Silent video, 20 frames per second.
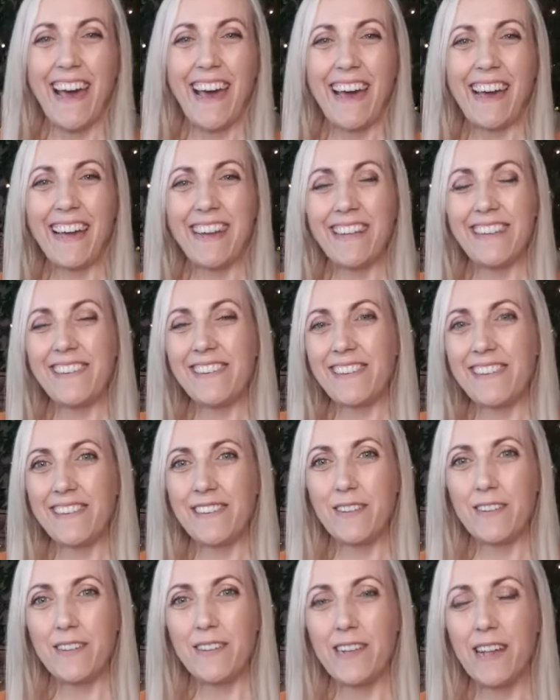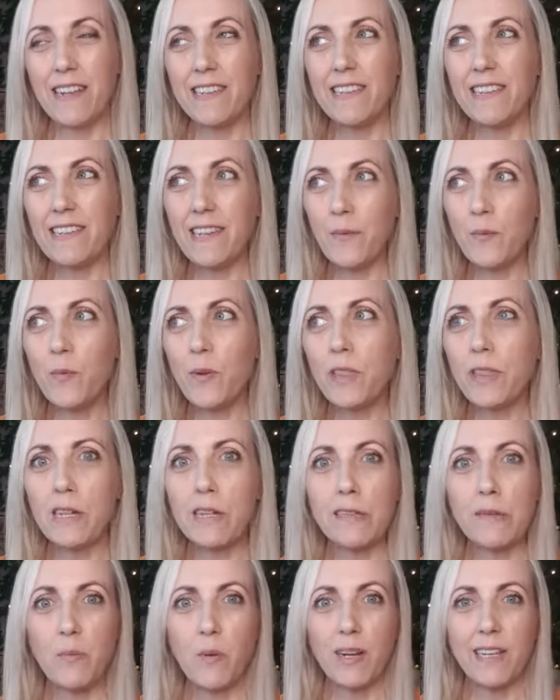And sit with
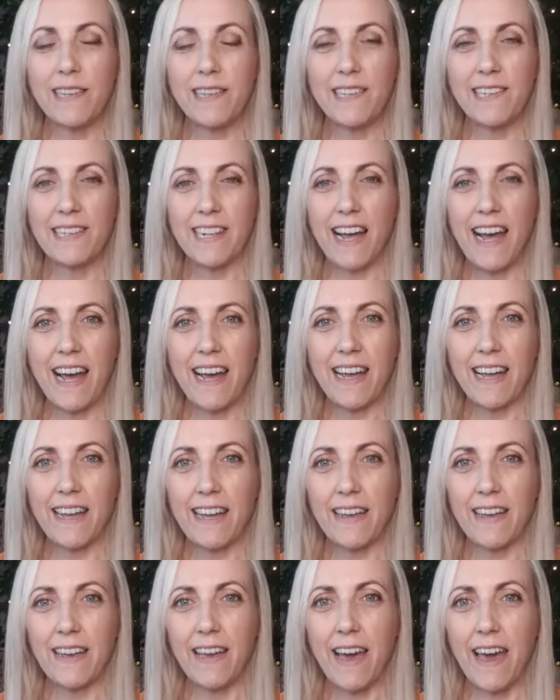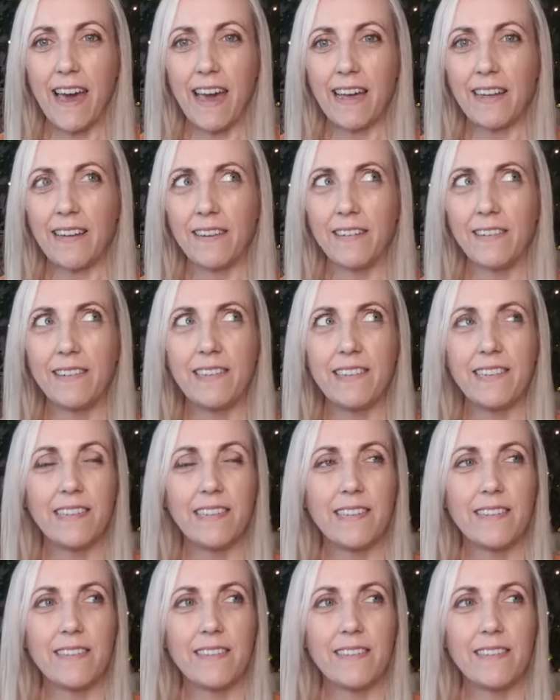this one today and